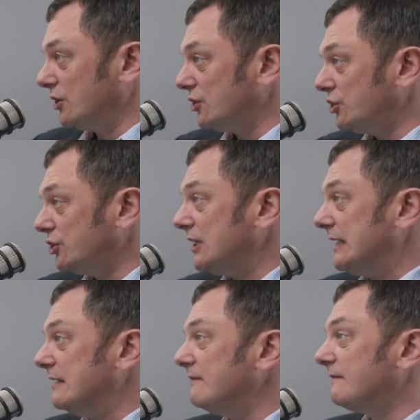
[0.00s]

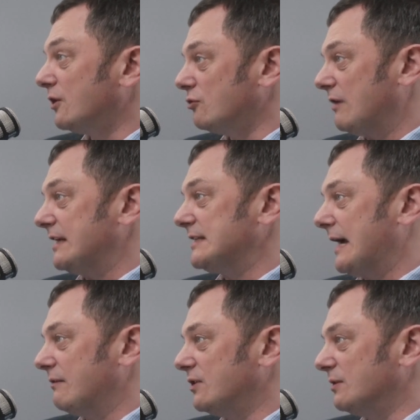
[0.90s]
achieve greater
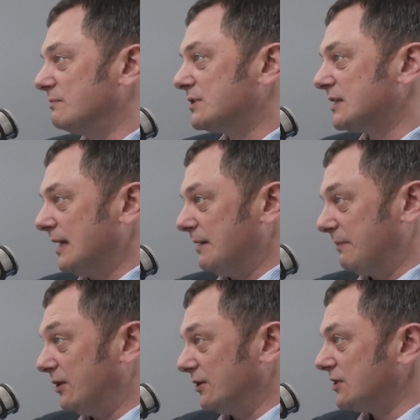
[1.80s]
outcomes,
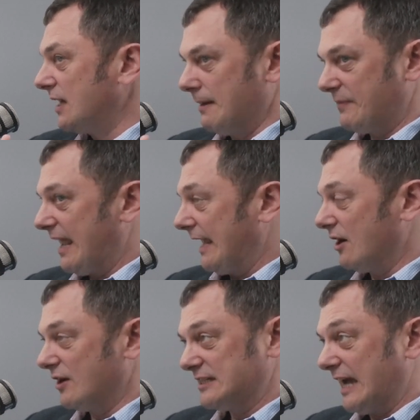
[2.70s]
because
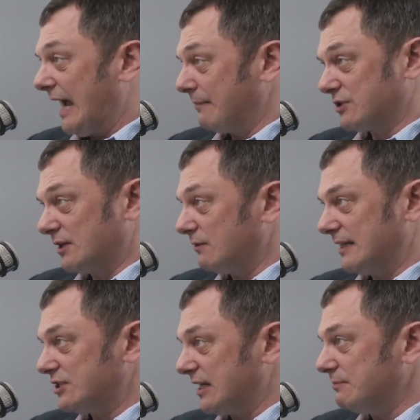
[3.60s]
AI is
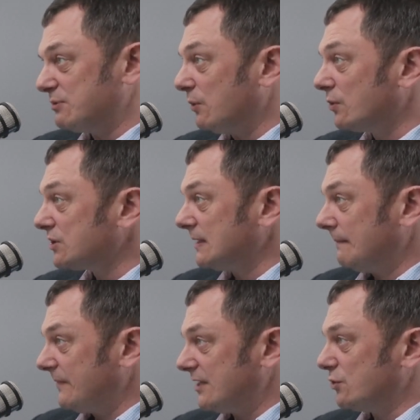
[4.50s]
absolutely a team sport.
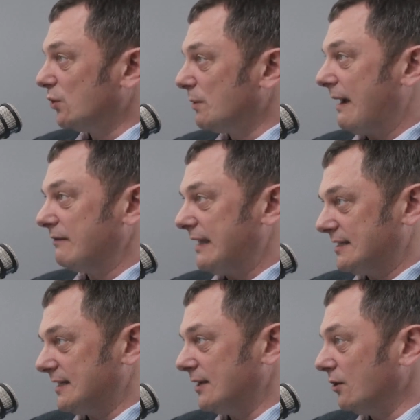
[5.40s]
It's all about
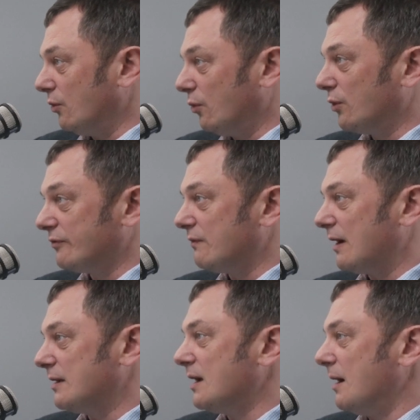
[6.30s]
getting all of the
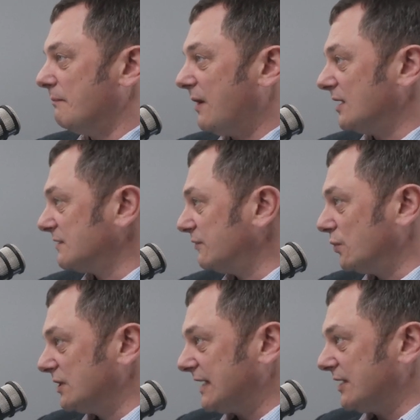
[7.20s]
right parts of an
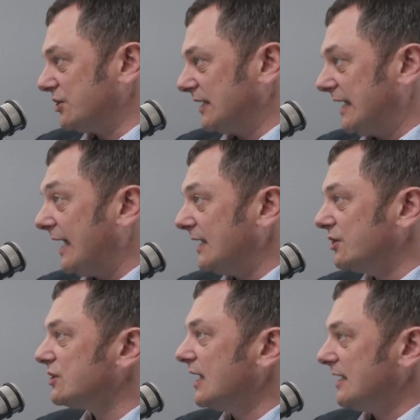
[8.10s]
organization
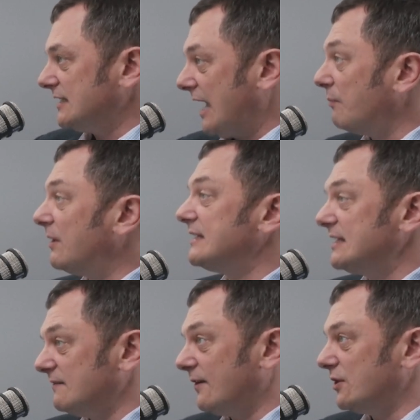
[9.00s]
engaged to help
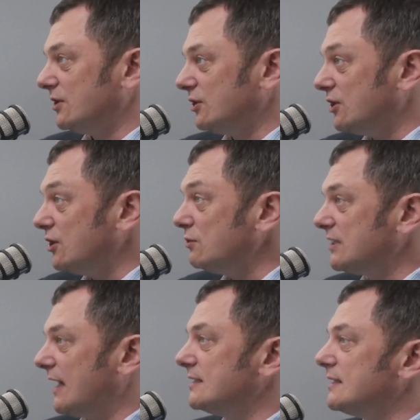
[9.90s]
identify the use
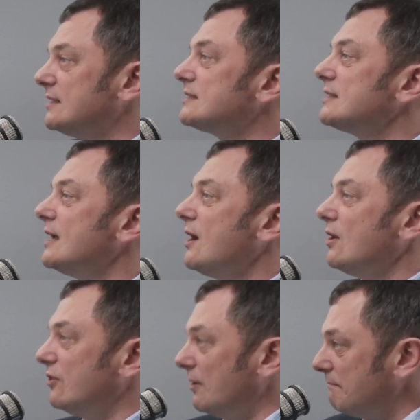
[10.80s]
cases
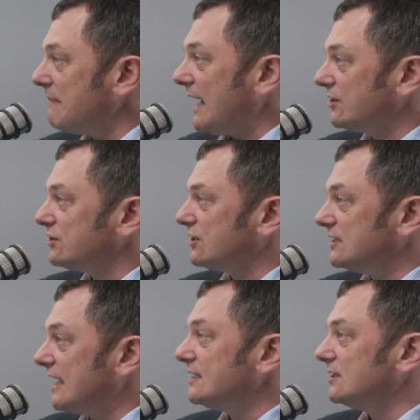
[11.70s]
that match the
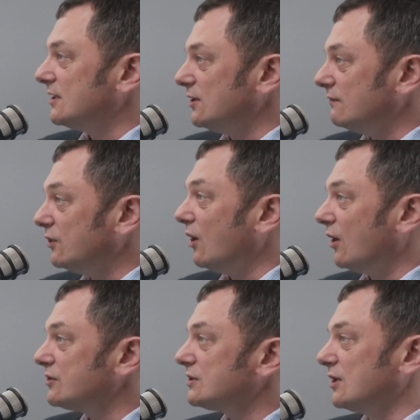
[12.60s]
data that you've
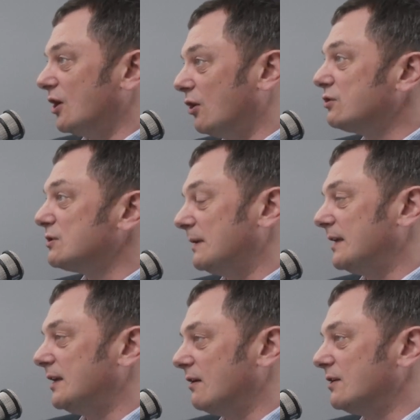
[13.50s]
got that are
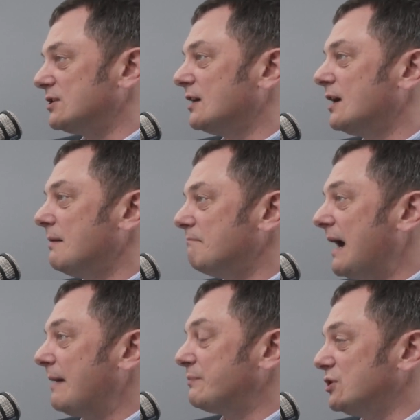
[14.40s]
ultimately going to
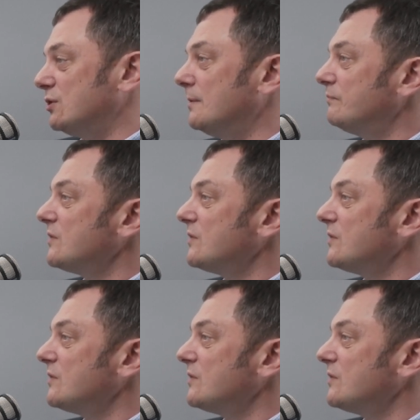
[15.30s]
map to